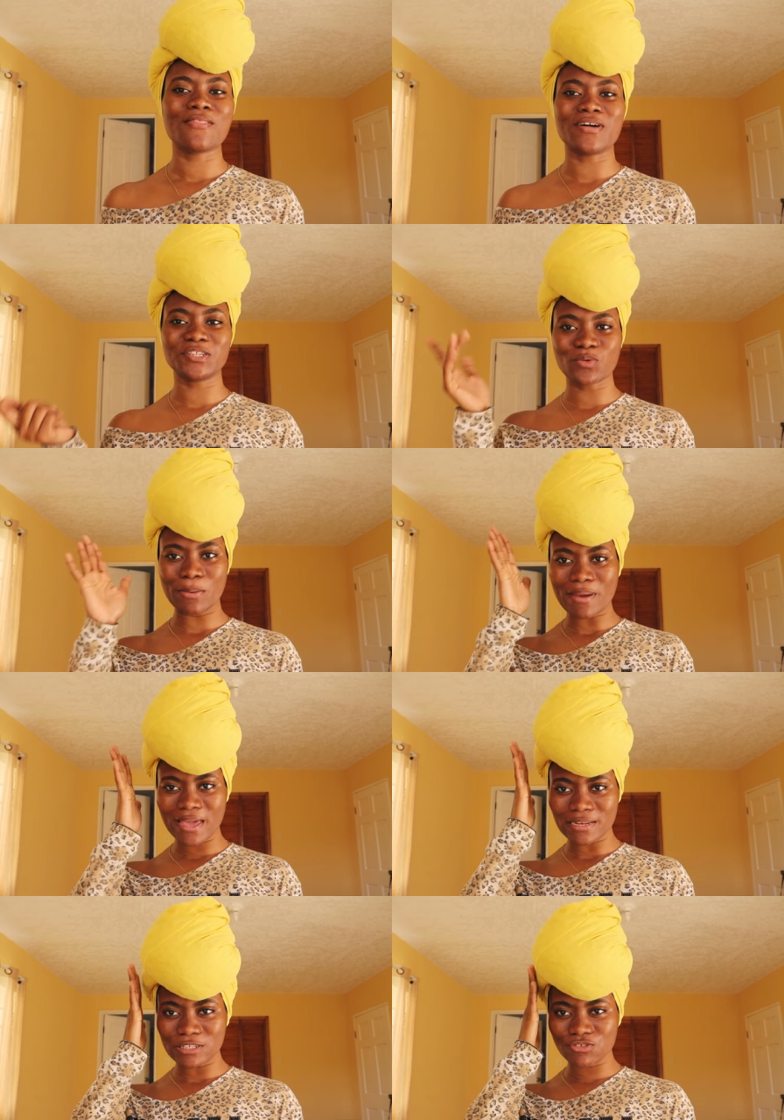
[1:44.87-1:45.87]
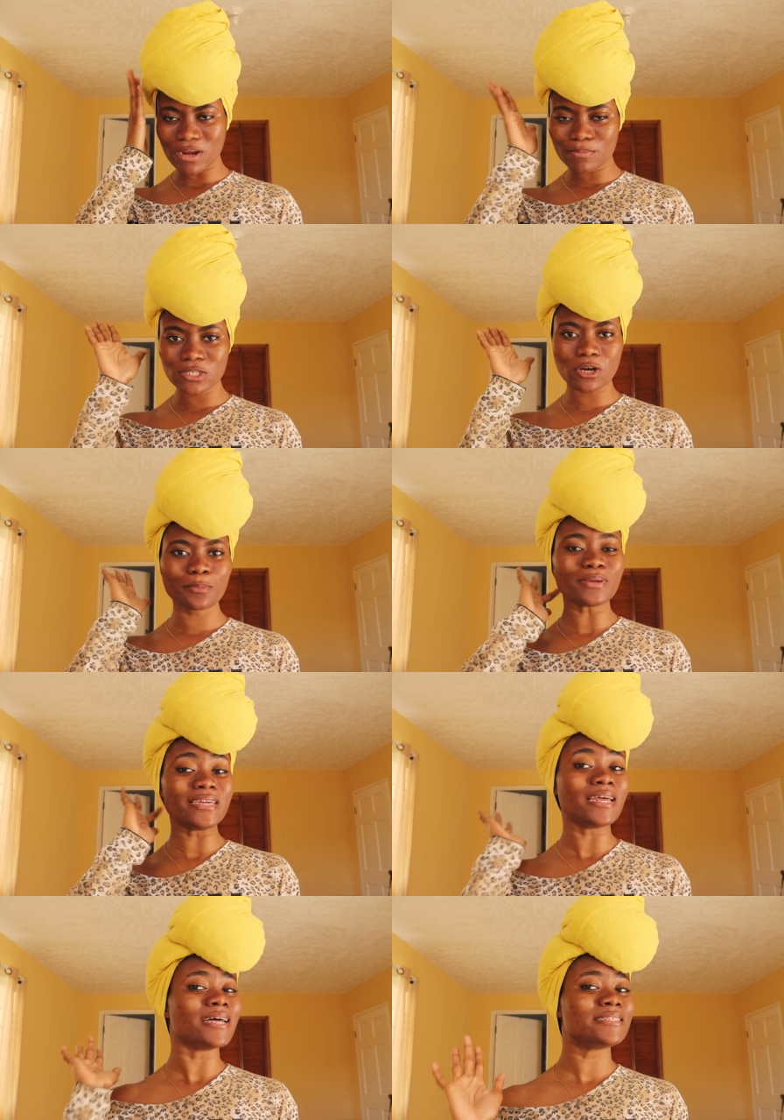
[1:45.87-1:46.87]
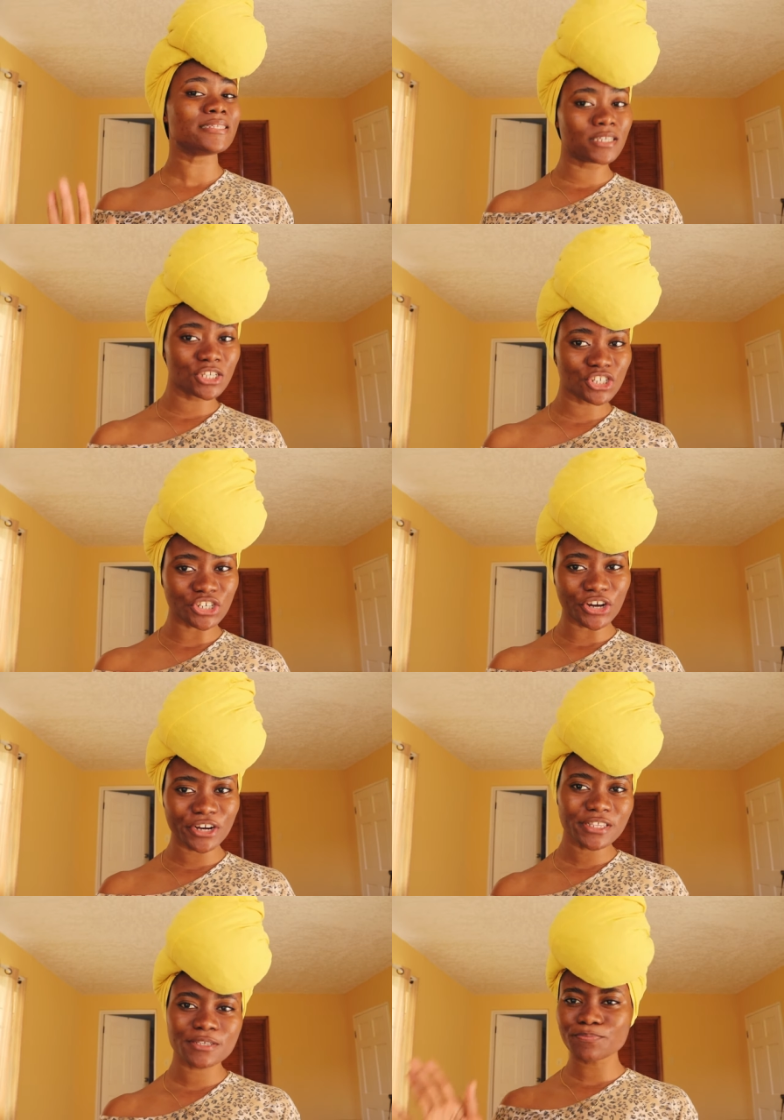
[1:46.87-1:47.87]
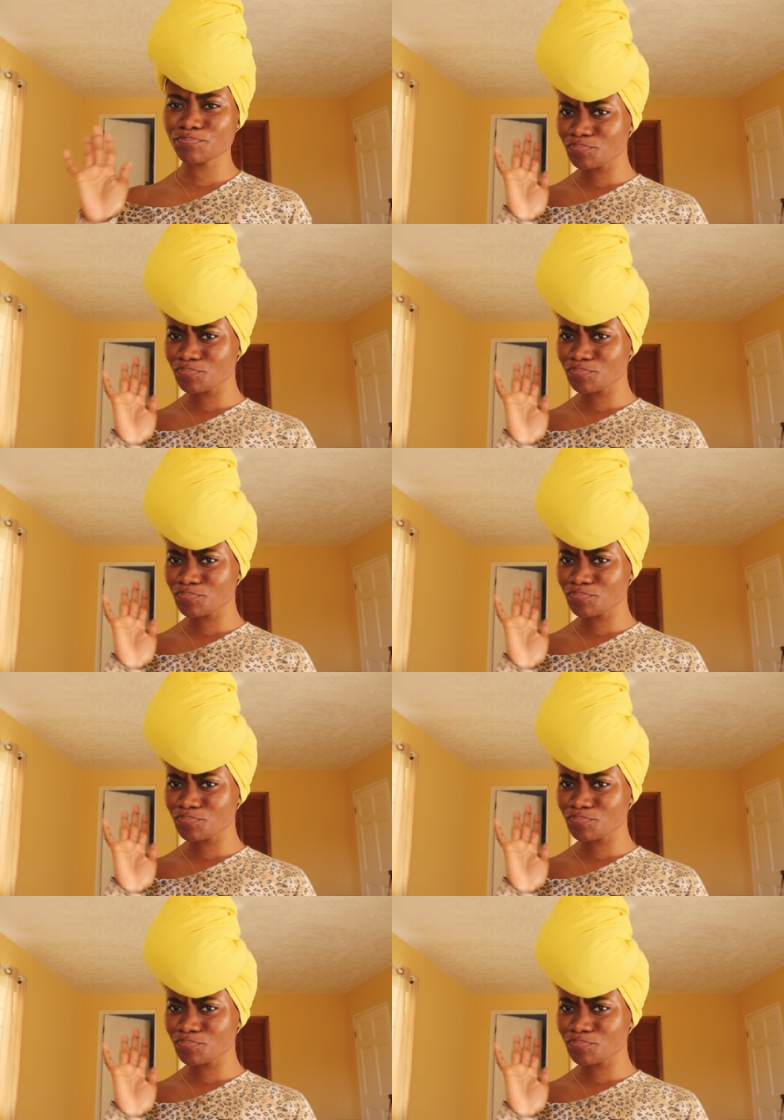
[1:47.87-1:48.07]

that's why my head is wrapped up in a t-shirt